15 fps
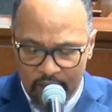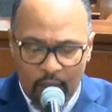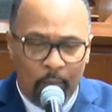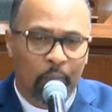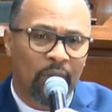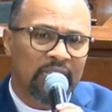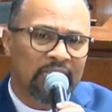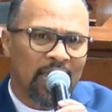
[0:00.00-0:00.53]

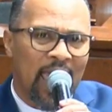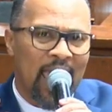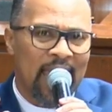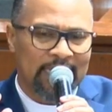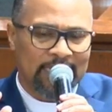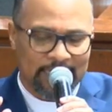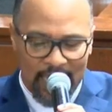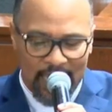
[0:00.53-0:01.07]
But
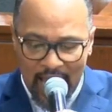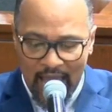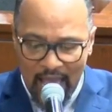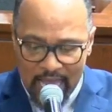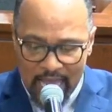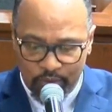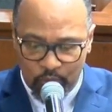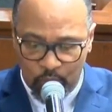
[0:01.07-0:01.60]
at
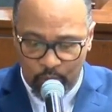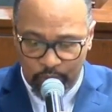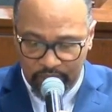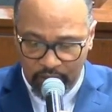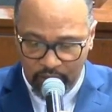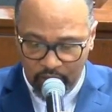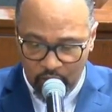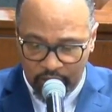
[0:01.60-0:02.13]
times when we
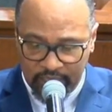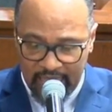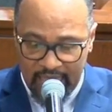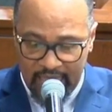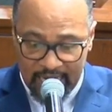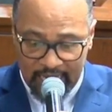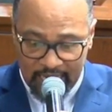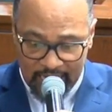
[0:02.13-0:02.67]
look
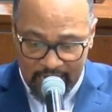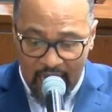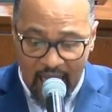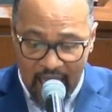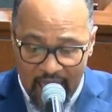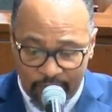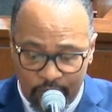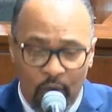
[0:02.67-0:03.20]
at
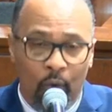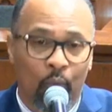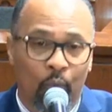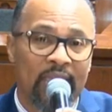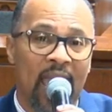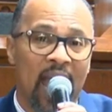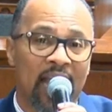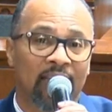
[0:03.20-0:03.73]
life, we
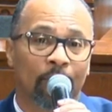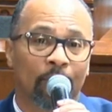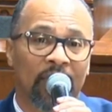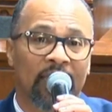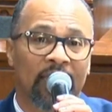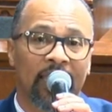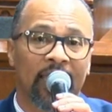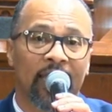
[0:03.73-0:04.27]
have to
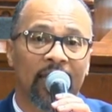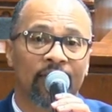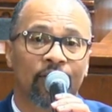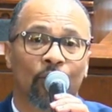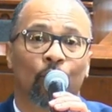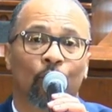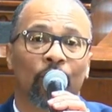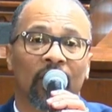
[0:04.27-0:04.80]
begin to
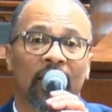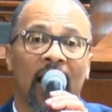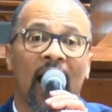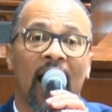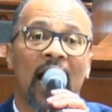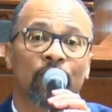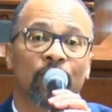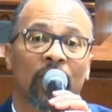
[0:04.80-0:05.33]

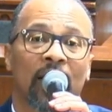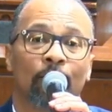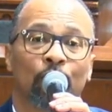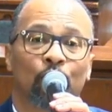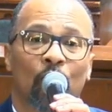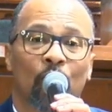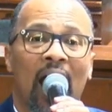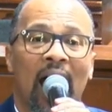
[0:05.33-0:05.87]
realize while I'm
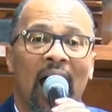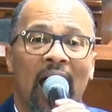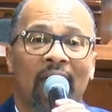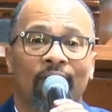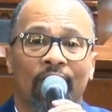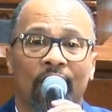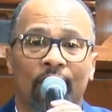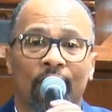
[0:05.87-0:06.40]

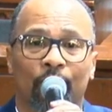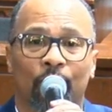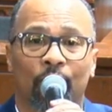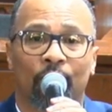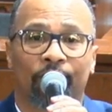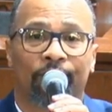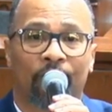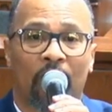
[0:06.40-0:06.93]
driving through the
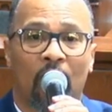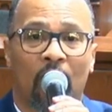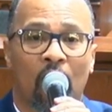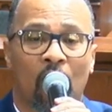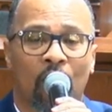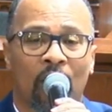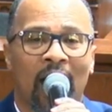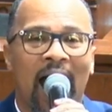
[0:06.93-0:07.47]
fog,